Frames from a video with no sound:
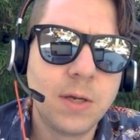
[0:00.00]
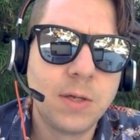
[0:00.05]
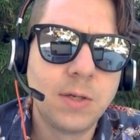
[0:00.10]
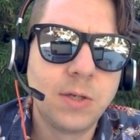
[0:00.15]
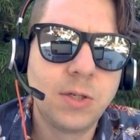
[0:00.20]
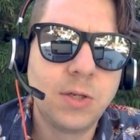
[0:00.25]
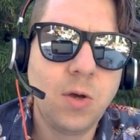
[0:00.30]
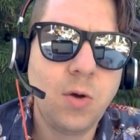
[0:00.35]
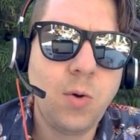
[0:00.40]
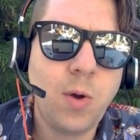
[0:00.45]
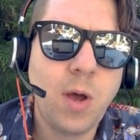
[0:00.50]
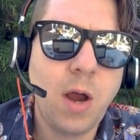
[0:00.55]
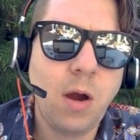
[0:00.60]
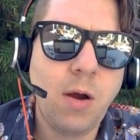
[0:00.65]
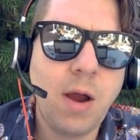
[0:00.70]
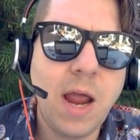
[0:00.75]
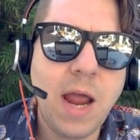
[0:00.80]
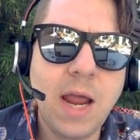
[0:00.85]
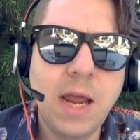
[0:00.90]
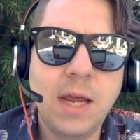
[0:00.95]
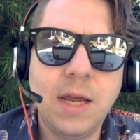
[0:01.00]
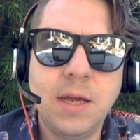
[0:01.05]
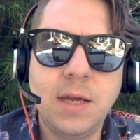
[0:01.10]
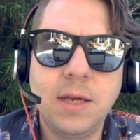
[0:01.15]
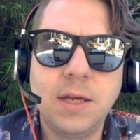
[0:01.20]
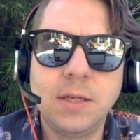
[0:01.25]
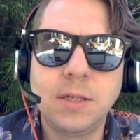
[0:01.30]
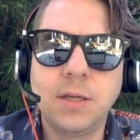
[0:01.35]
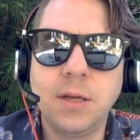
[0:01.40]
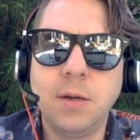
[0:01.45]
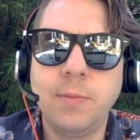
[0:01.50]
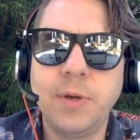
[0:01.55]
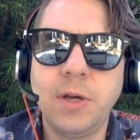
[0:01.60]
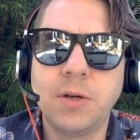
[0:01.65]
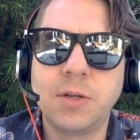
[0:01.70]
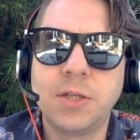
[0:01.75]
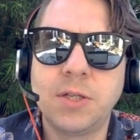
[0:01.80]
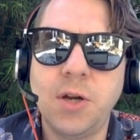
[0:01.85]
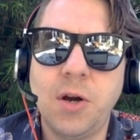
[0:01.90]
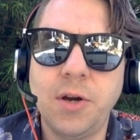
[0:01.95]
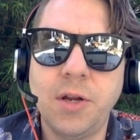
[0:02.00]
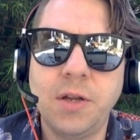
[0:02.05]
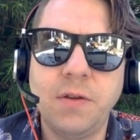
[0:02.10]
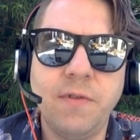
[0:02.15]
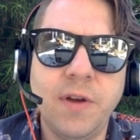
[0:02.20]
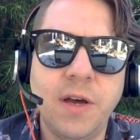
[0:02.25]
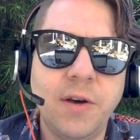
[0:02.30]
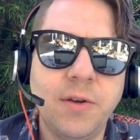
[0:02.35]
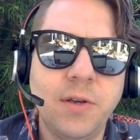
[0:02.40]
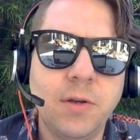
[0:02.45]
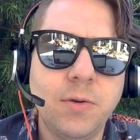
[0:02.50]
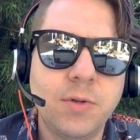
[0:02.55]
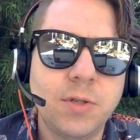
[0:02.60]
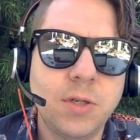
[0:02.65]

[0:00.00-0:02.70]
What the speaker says: So our a is going to be our starting value.